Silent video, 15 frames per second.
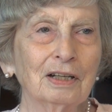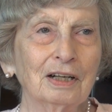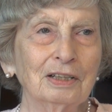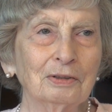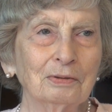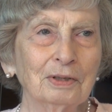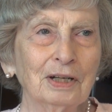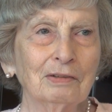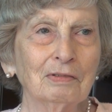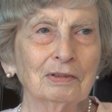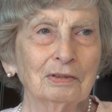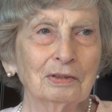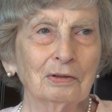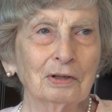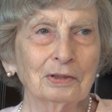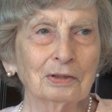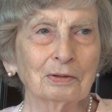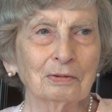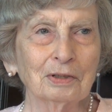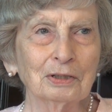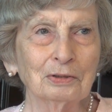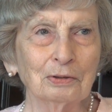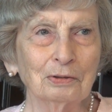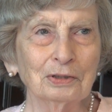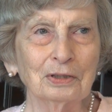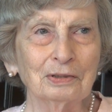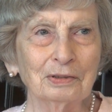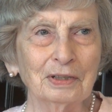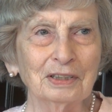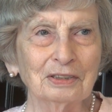I don't have a law degree.
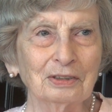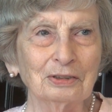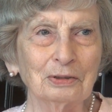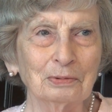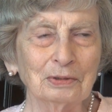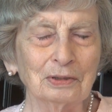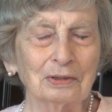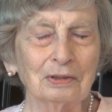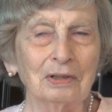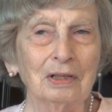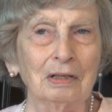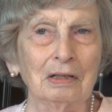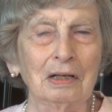So-and-so doesn't, so-and-so.